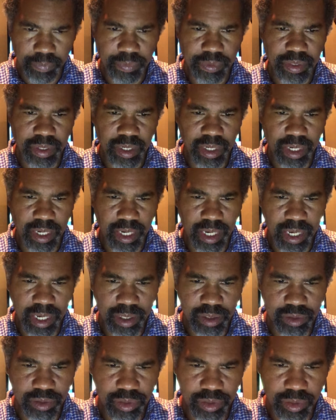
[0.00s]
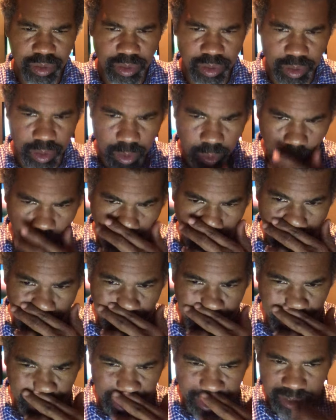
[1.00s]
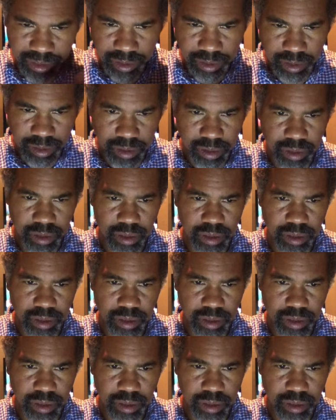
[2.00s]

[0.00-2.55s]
that I answered the questions